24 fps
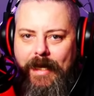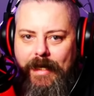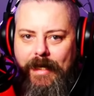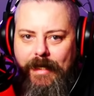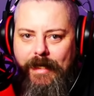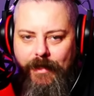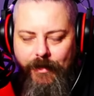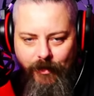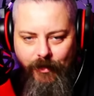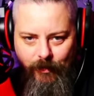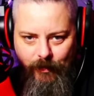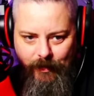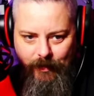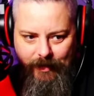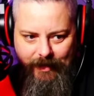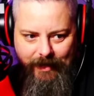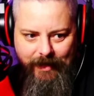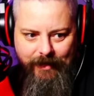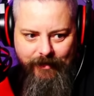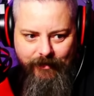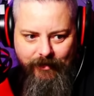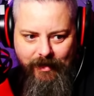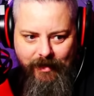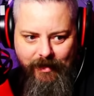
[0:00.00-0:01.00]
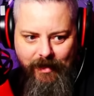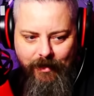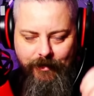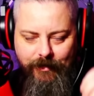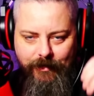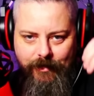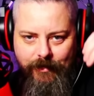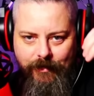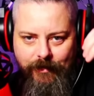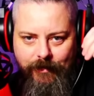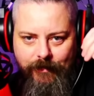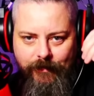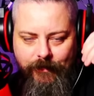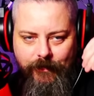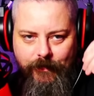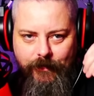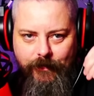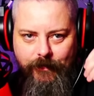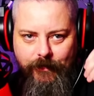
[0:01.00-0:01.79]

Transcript: you know, it kind of,